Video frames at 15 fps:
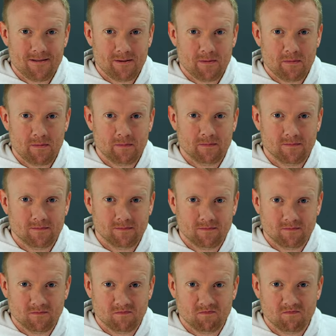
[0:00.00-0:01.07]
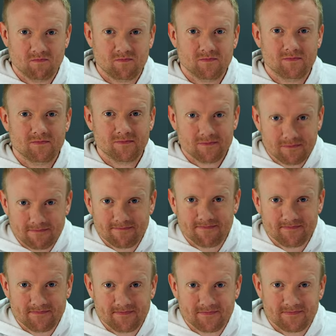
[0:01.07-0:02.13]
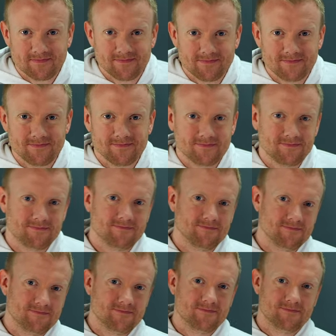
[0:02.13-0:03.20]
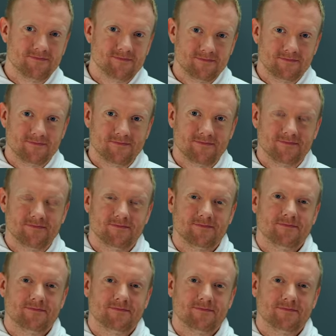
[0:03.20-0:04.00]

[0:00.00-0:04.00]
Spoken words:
(silent)